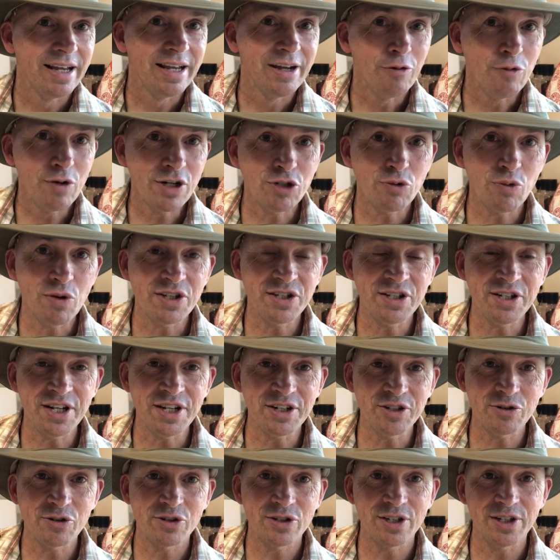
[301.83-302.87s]
which was an
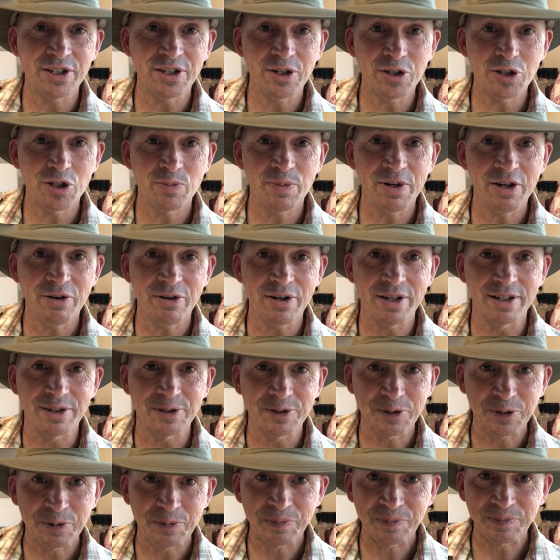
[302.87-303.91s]
interesting
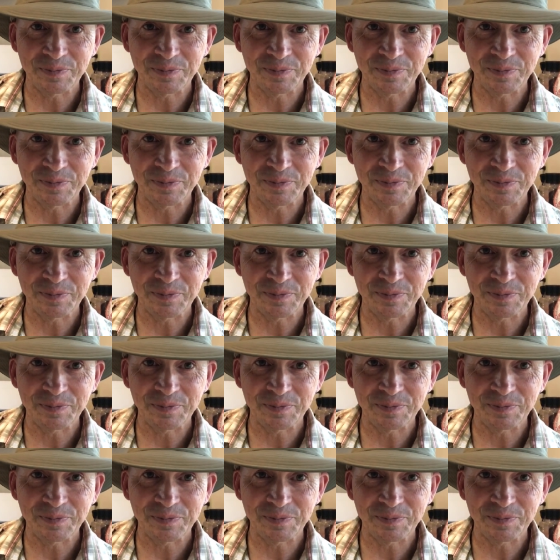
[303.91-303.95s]
experience.